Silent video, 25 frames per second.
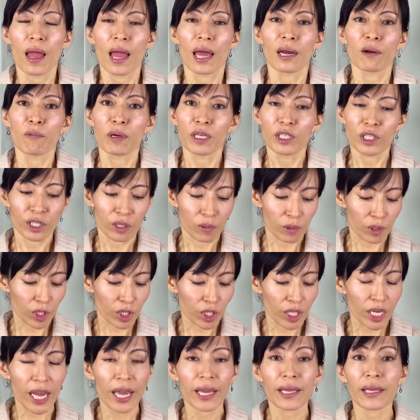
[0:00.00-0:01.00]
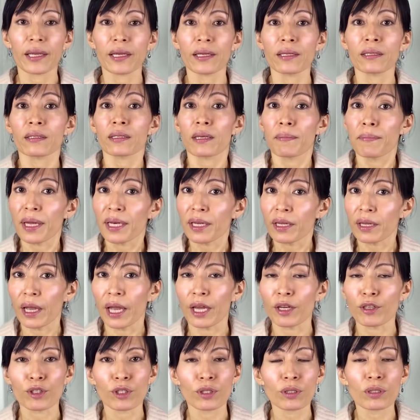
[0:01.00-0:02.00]
And when she was taking the
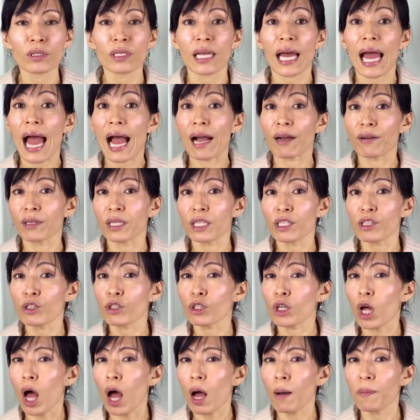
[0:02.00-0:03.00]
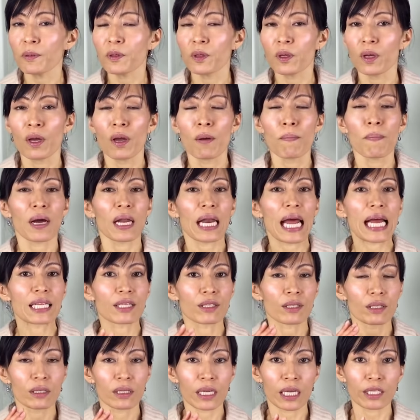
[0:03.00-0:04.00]
medication, acne stopped. But
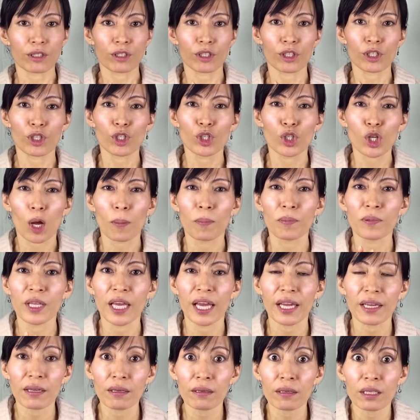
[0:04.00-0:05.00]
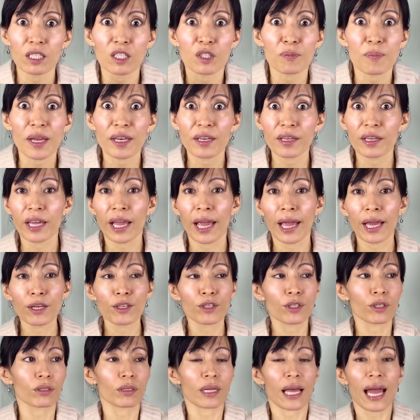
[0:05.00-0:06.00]
as soon as she stopped taking this
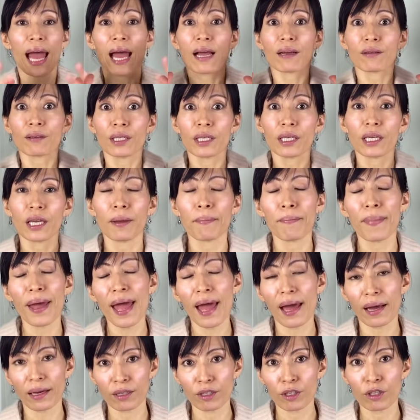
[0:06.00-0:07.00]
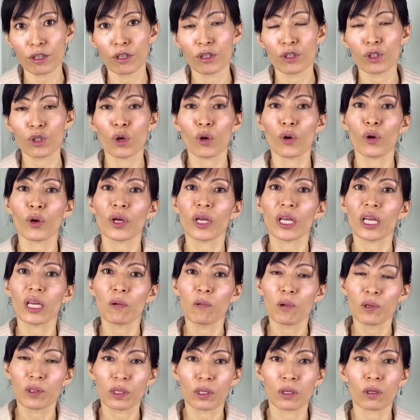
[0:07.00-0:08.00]
medication, acne came back. So it
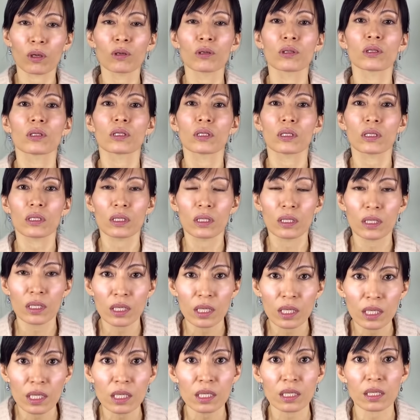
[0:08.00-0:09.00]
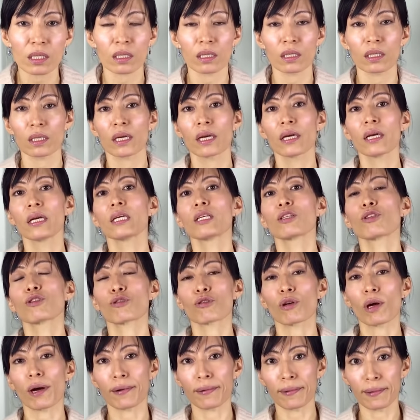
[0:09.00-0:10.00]
was a consistent
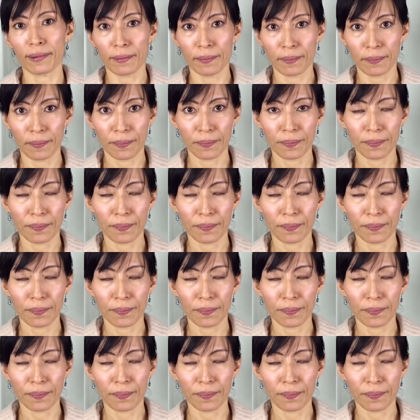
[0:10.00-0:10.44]
struggle.